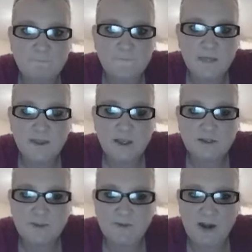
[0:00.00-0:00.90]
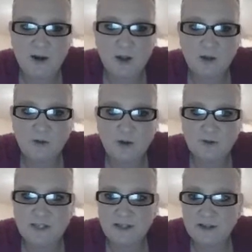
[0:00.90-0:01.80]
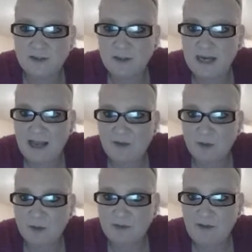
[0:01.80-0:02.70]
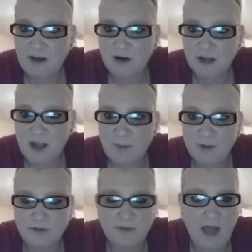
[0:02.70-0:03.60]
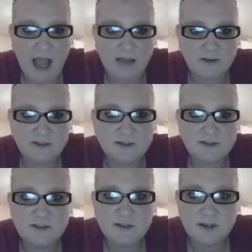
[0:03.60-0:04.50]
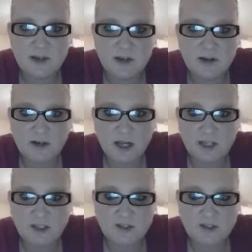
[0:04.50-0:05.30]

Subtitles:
They used to be found all over New Zealand, but now they're only found on a couple of the islands just